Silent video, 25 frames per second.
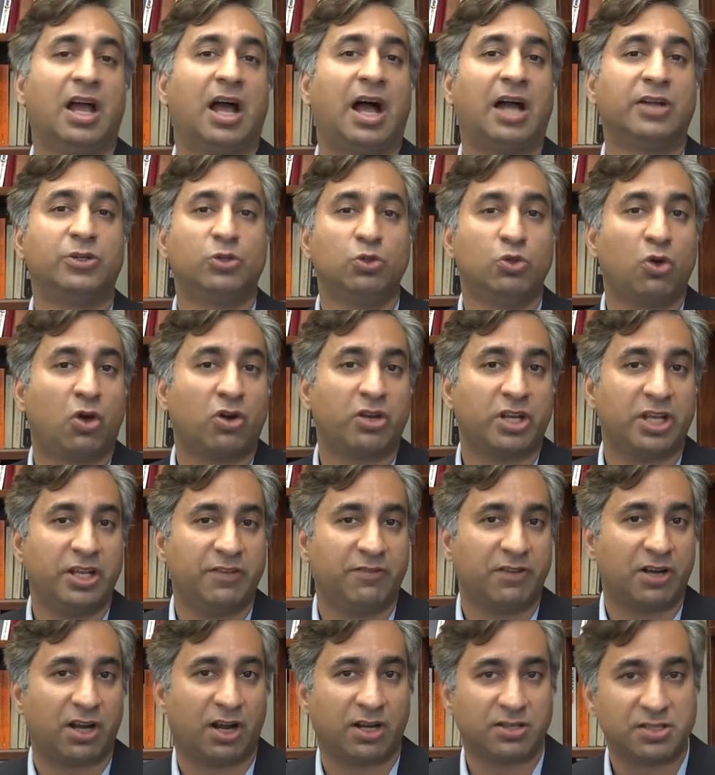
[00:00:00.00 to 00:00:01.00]
I do not
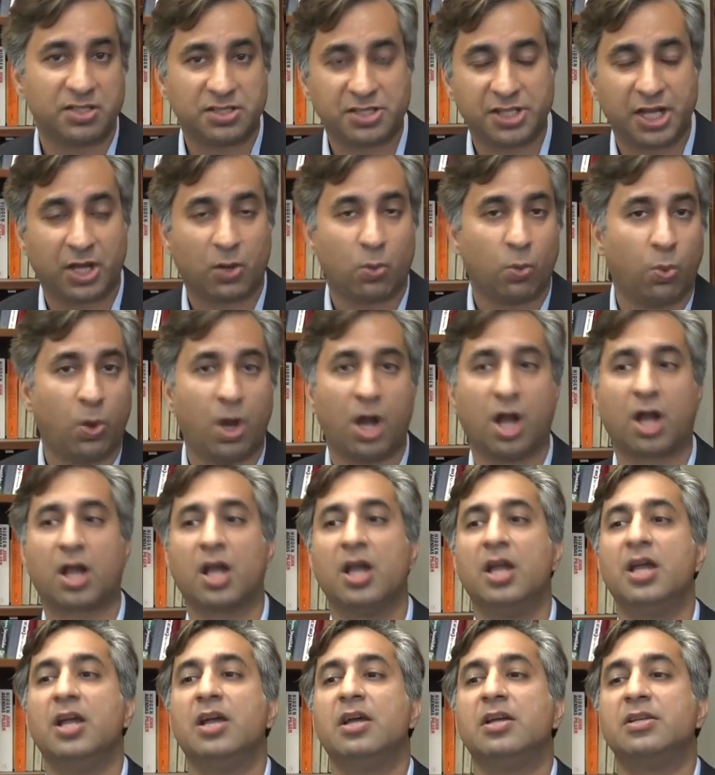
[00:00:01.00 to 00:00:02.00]
even undertake
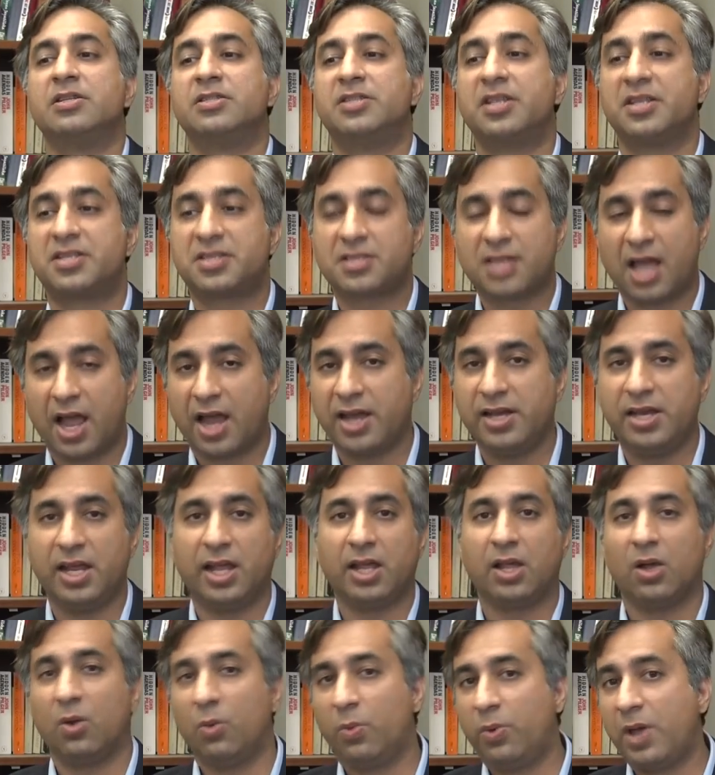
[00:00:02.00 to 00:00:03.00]
work
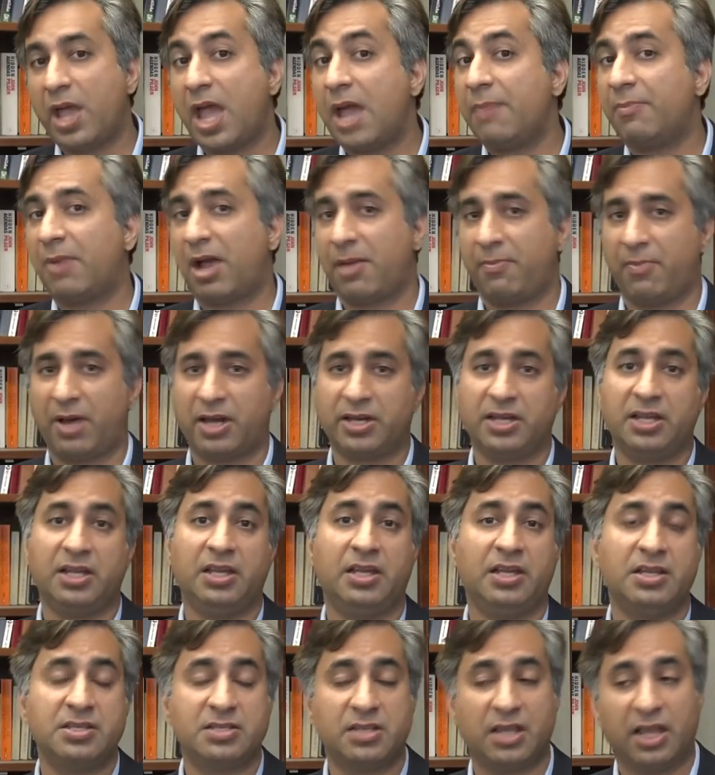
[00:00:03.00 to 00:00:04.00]
deciding where my money
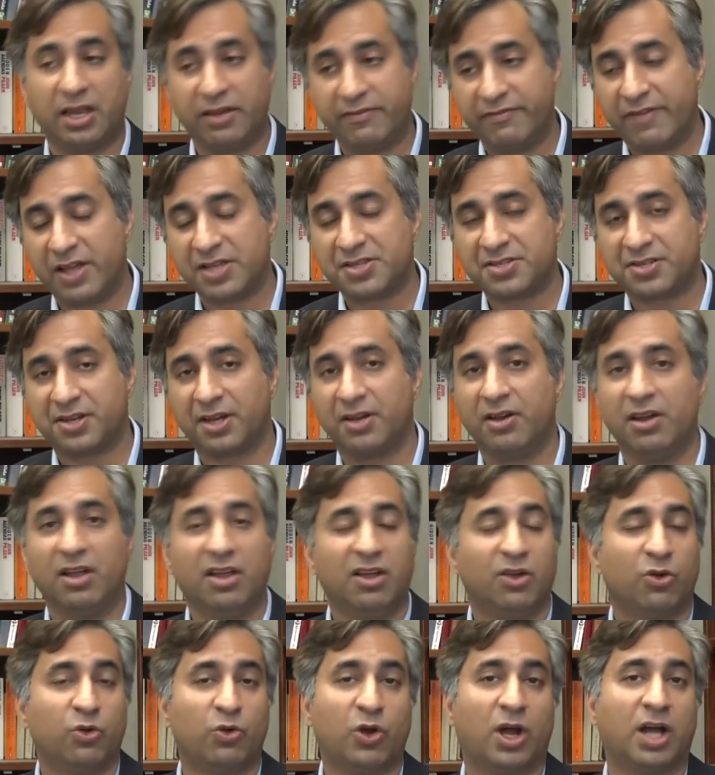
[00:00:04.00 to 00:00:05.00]
is invested.
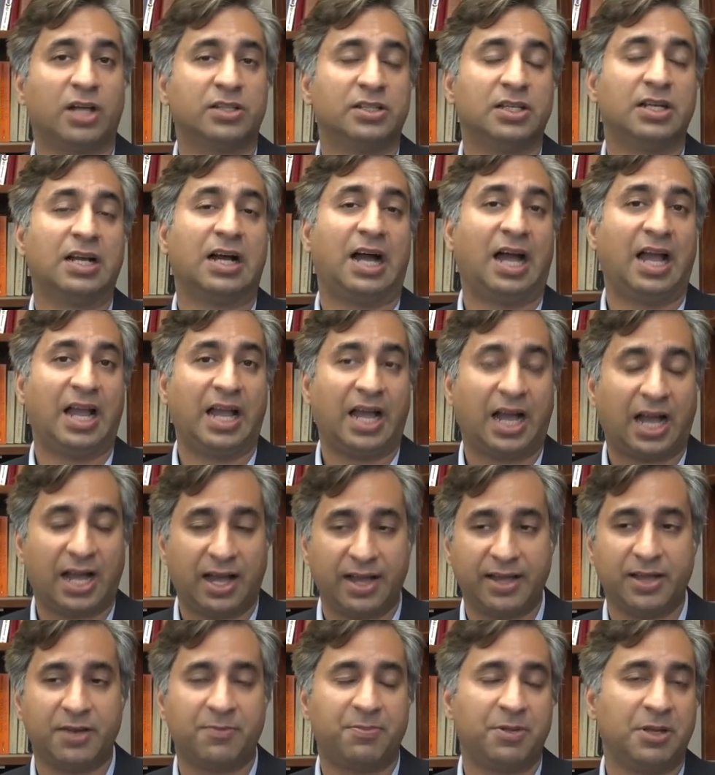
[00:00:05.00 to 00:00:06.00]
Rather, I
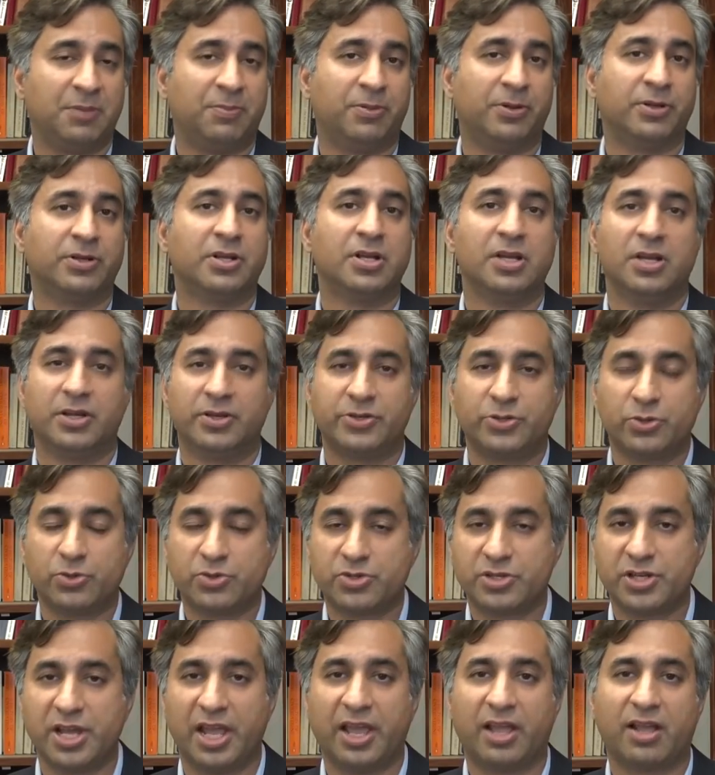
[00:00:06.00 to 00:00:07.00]
hire people to
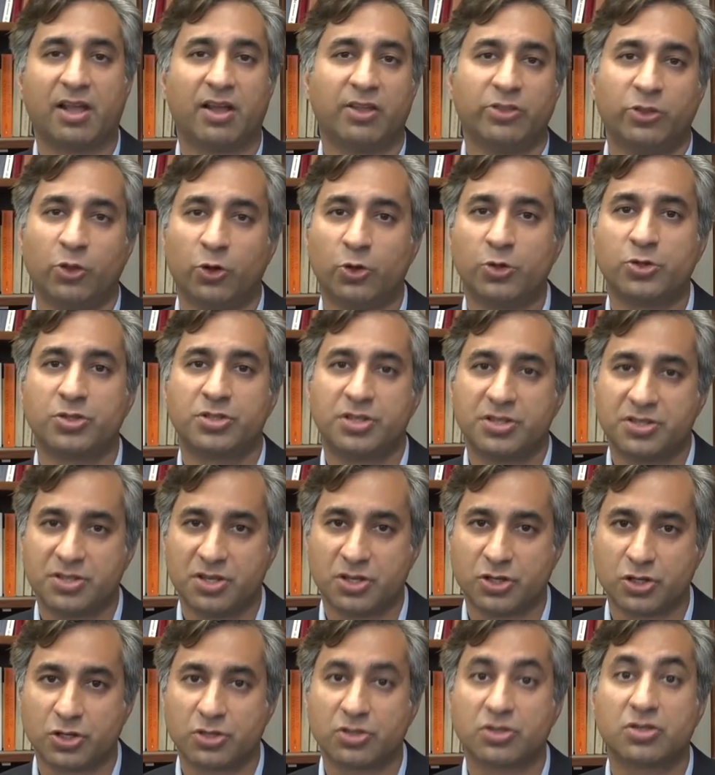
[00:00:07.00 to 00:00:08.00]
take those
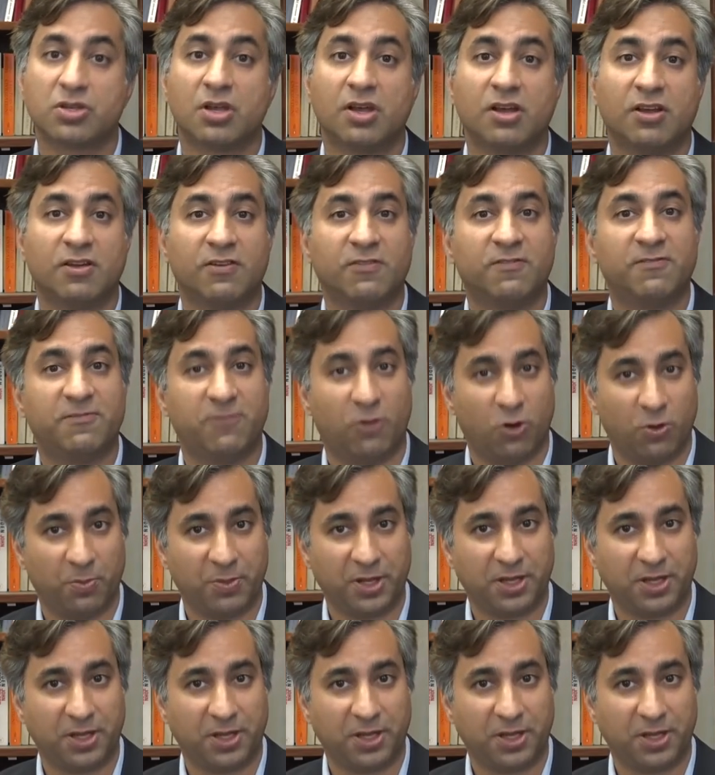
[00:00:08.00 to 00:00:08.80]
decisions for